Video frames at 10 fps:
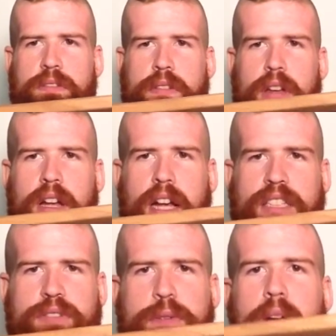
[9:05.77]
I
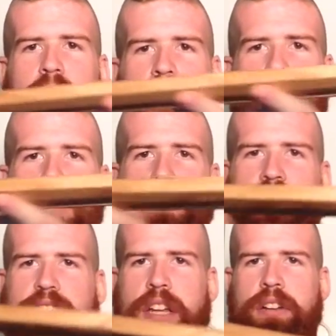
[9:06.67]
guess, fairly close to
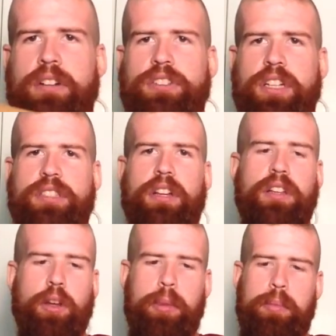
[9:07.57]
center, just a
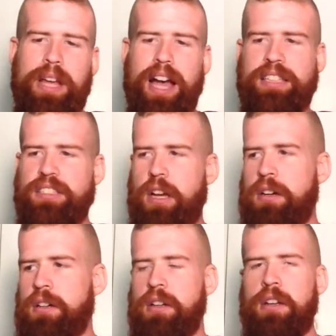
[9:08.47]
little bit behind center.
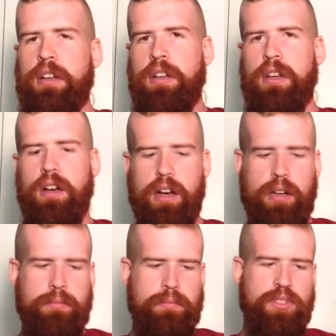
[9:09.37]

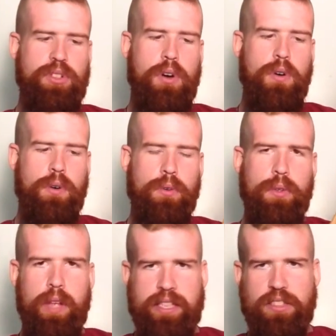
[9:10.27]
So
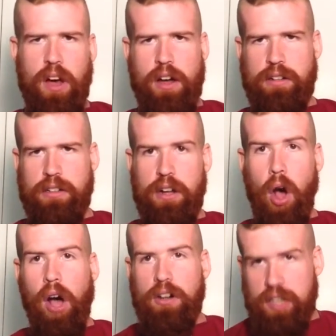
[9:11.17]
it's not
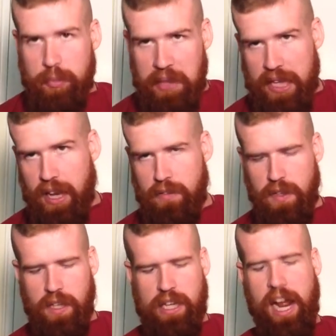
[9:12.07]
utterly blade heavy
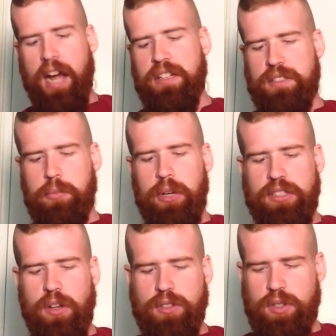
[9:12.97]
like an axe, but
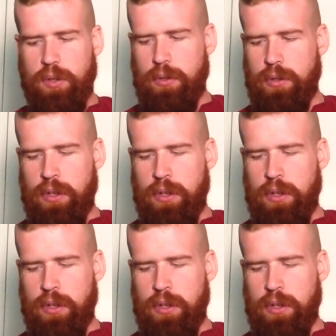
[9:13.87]
it's also